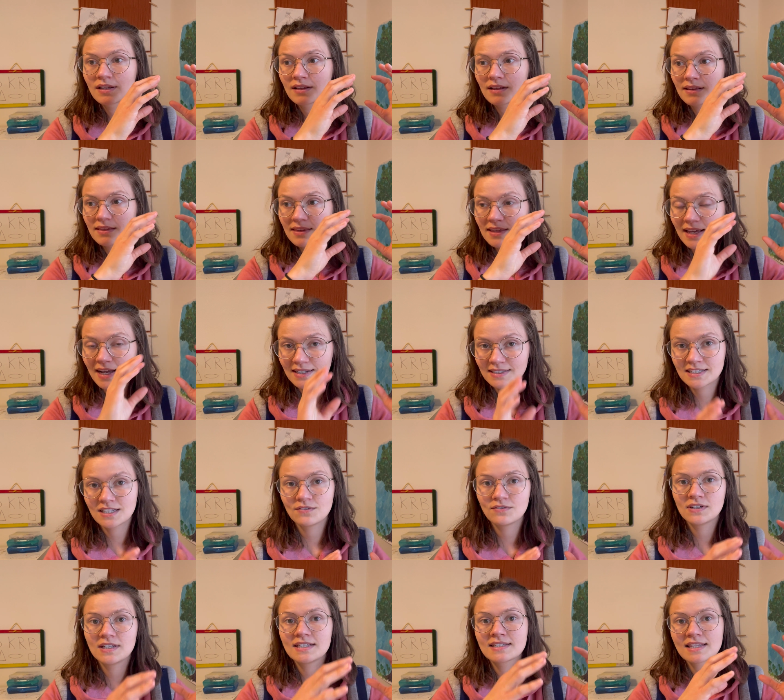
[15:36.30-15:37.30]
the
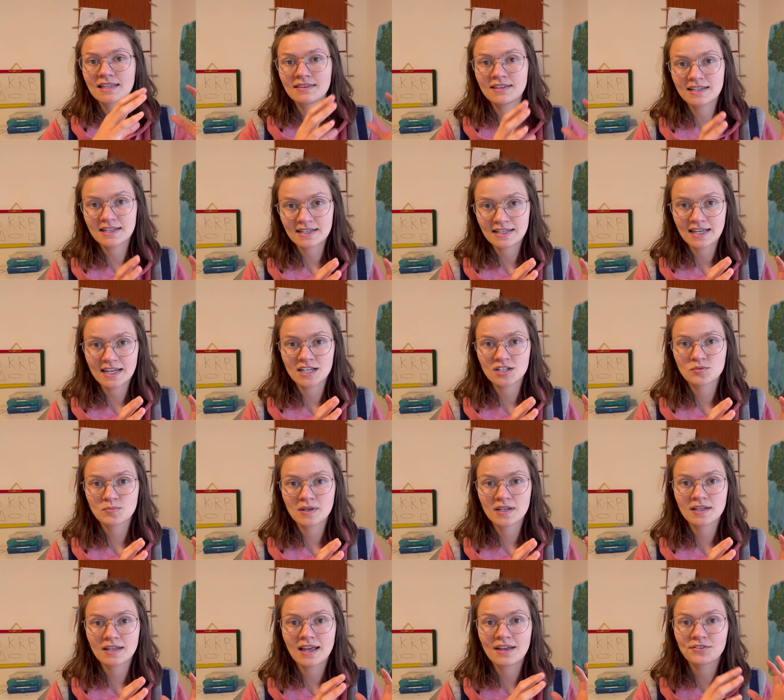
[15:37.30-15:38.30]
activities and the
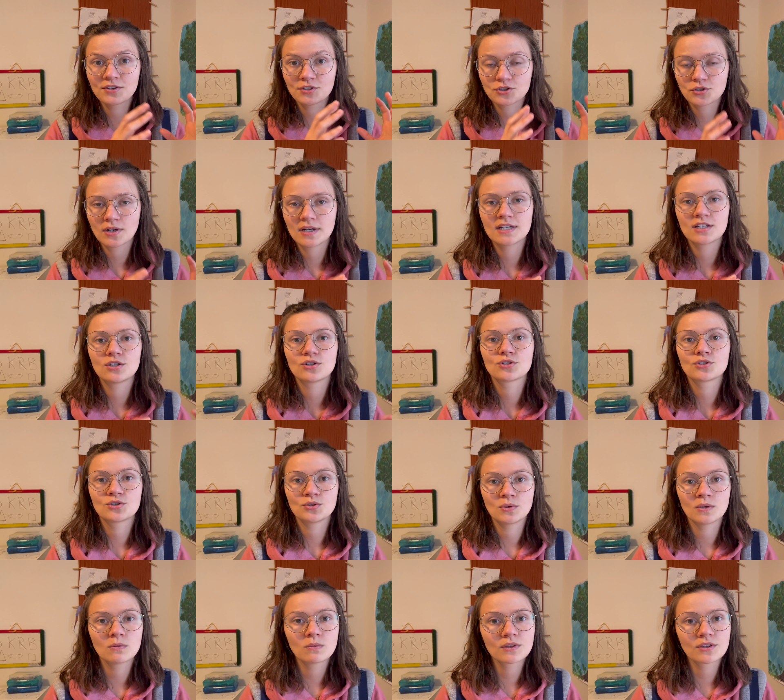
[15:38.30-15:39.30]
engagement and the training you're
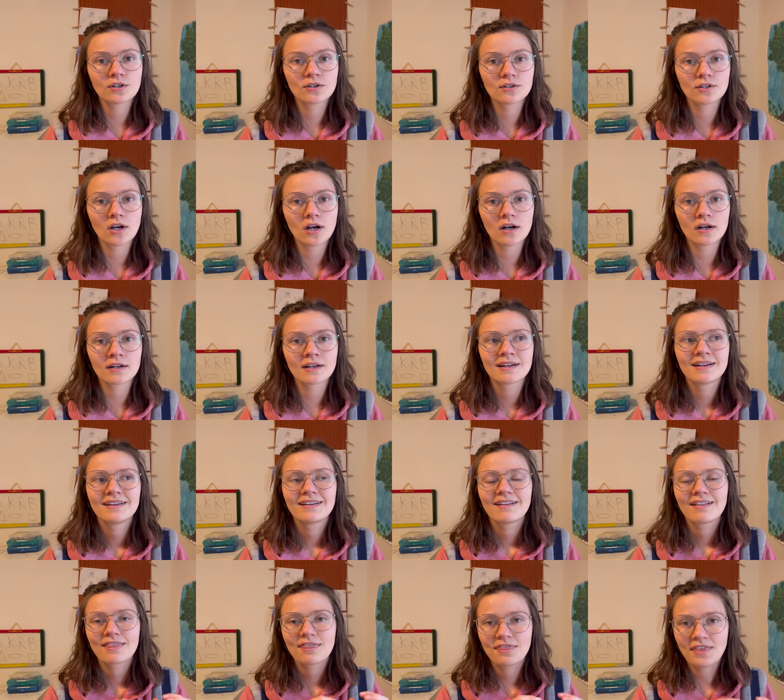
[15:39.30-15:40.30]
doing with your dog,
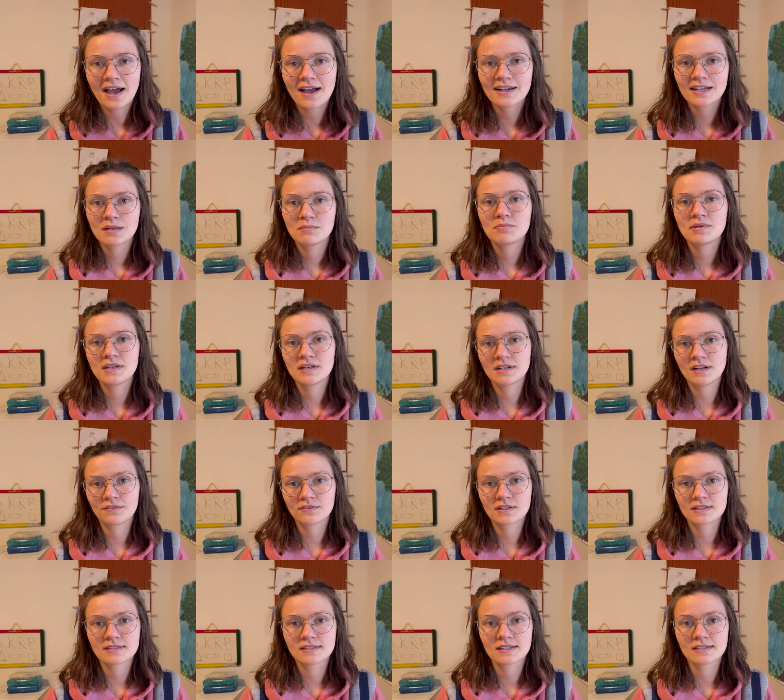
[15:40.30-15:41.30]
that can be enough
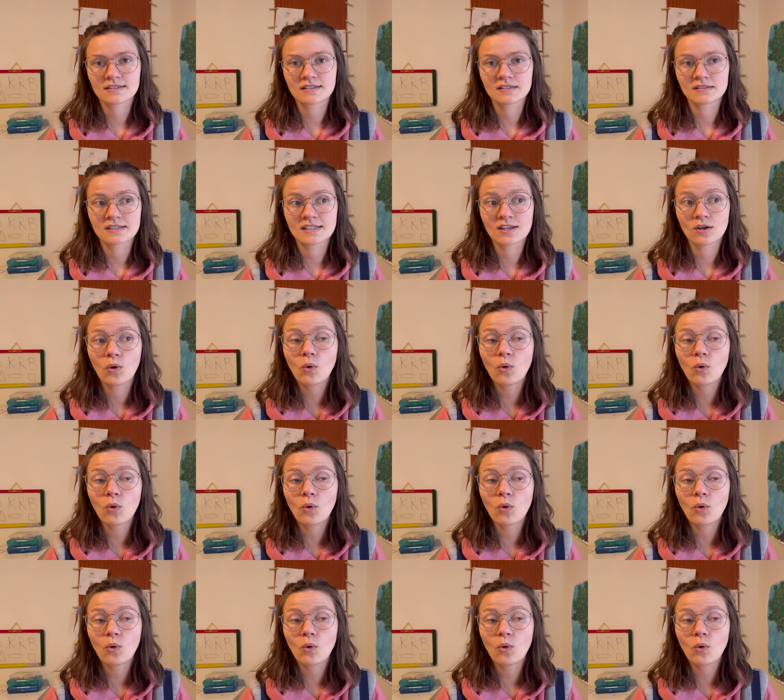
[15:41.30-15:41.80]
consistency.